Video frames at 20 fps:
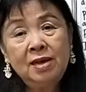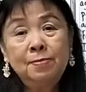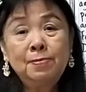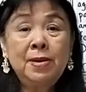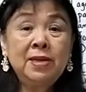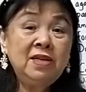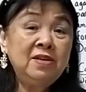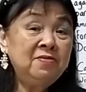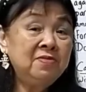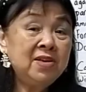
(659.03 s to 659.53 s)

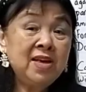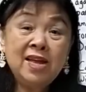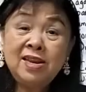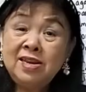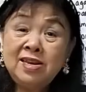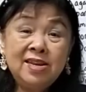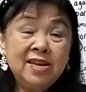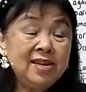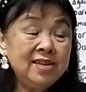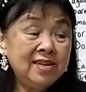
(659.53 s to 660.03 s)
But if
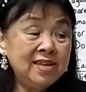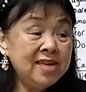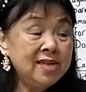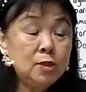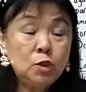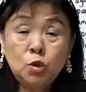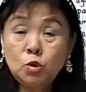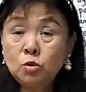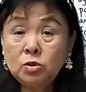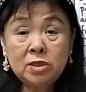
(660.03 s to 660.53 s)
candidate
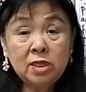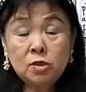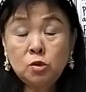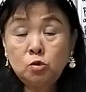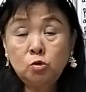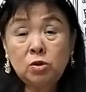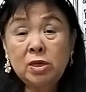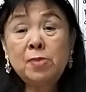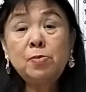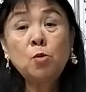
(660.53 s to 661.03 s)
D chooses
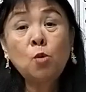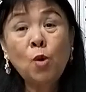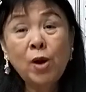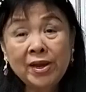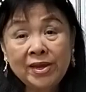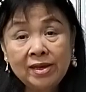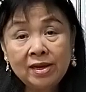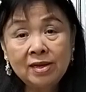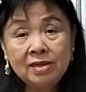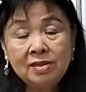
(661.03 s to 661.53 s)
to keep
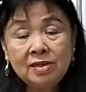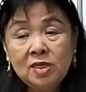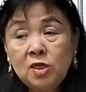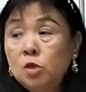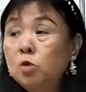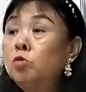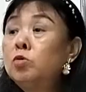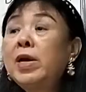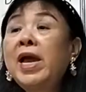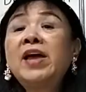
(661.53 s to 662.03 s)
quiet,
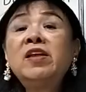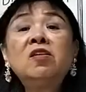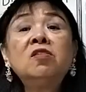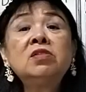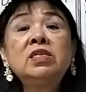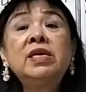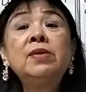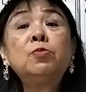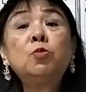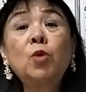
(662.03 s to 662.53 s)
you
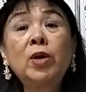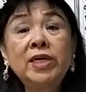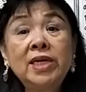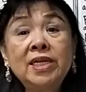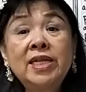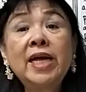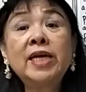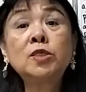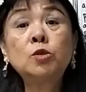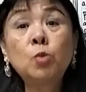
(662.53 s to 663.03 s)
cannot keep
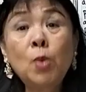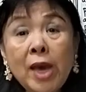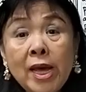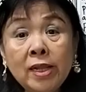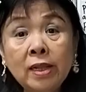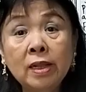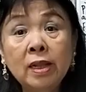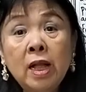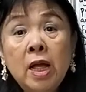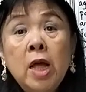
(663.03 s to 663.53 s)
quiet as
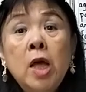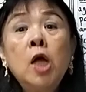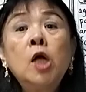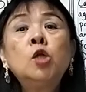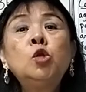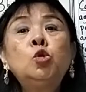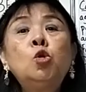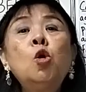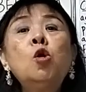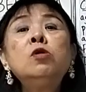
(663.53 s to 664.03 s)
well.
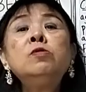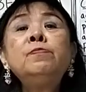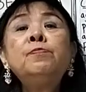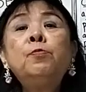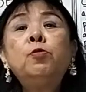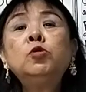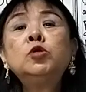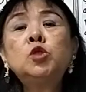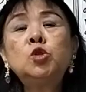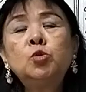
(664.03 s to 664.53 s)

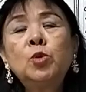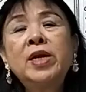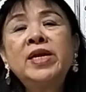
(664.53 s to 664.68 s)
Don't push